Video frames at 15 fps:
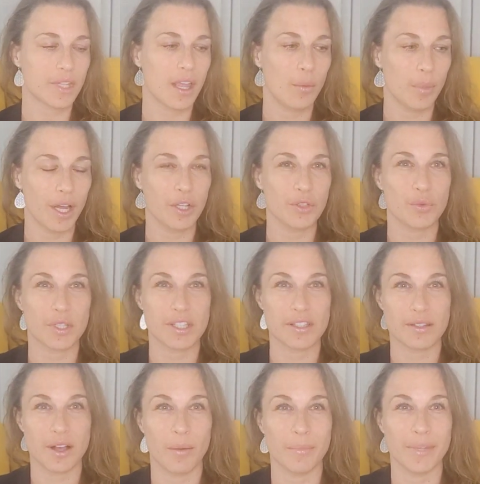about what's
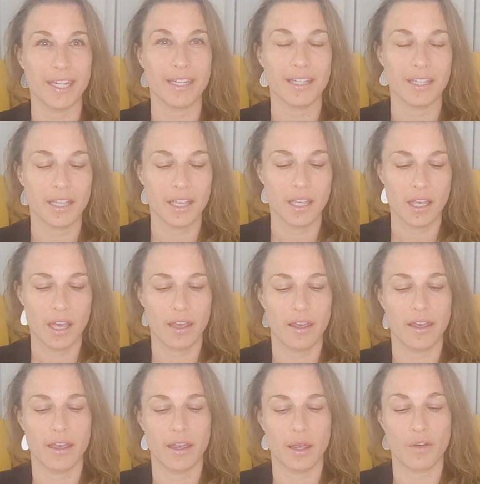coming.
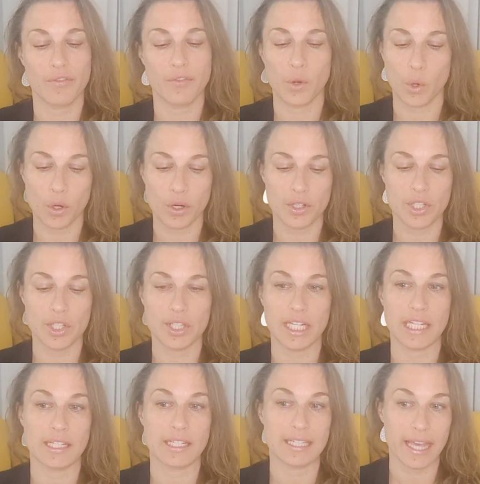Uh, of course,
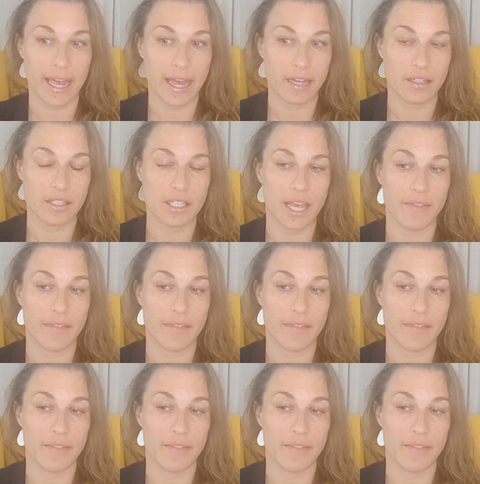in the end,